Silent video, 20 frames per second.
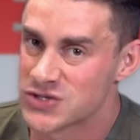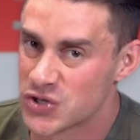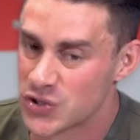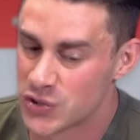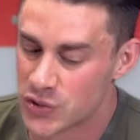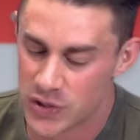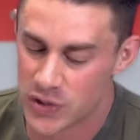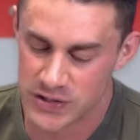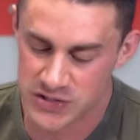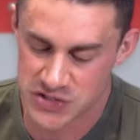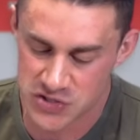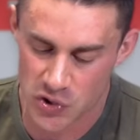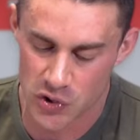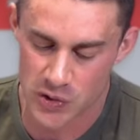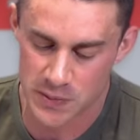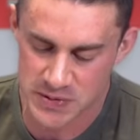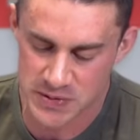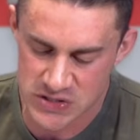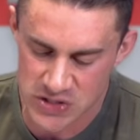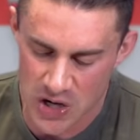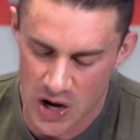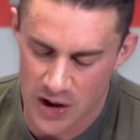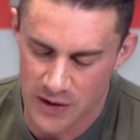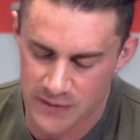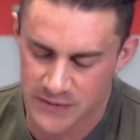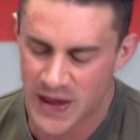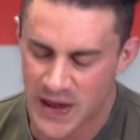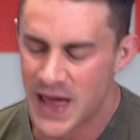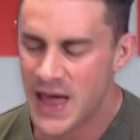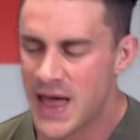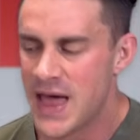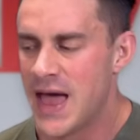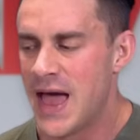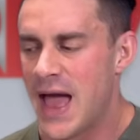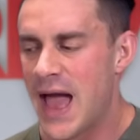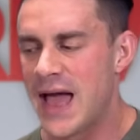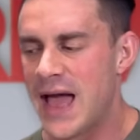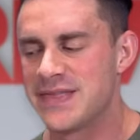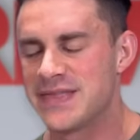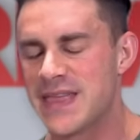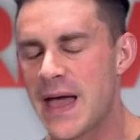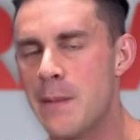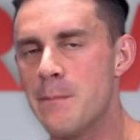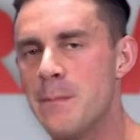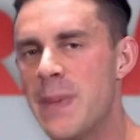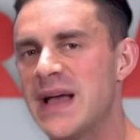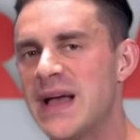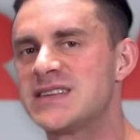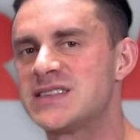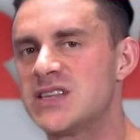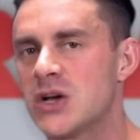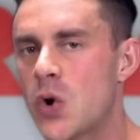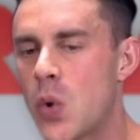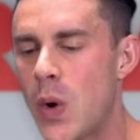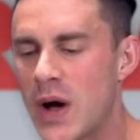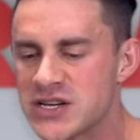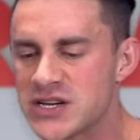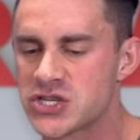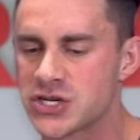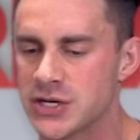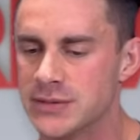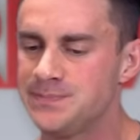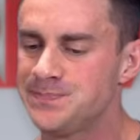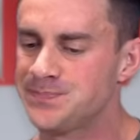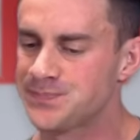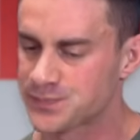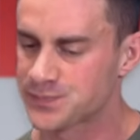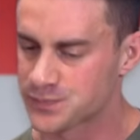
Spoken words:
2 scoop serve. It then begs the question,